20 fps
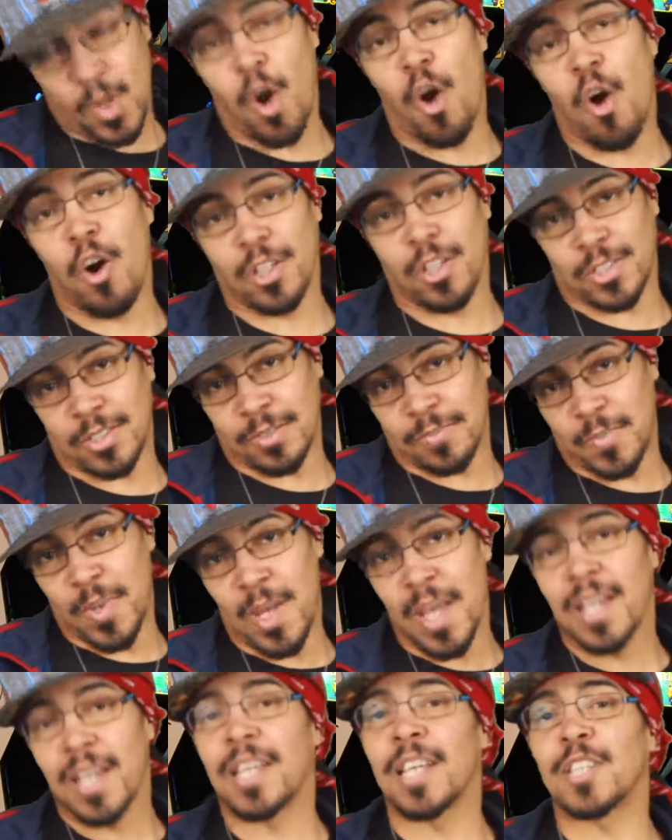Awesome.
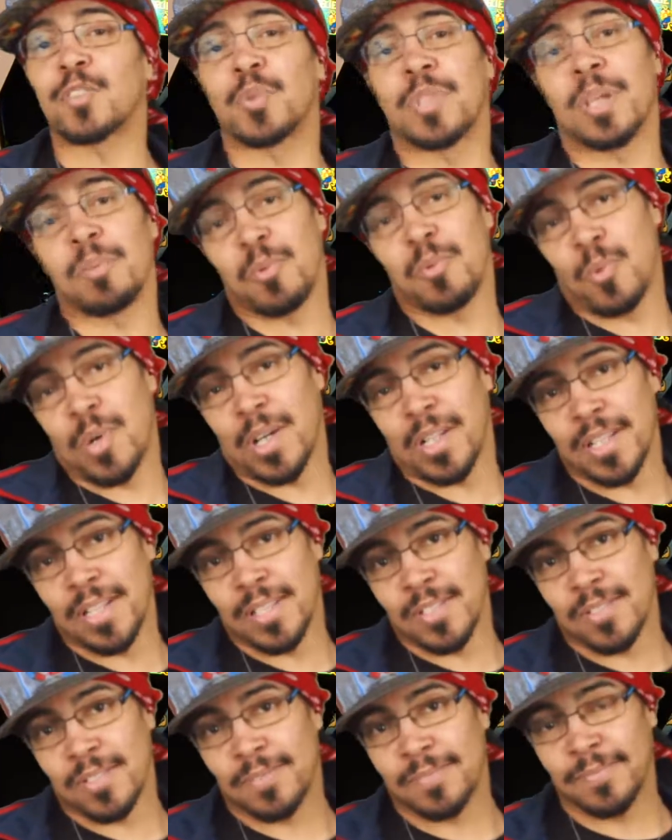Guess what number 1
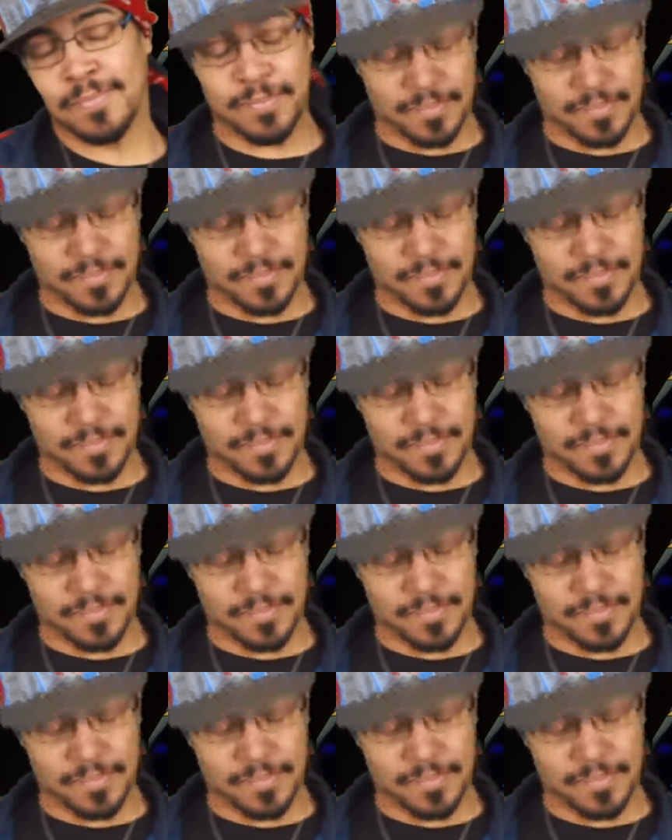is?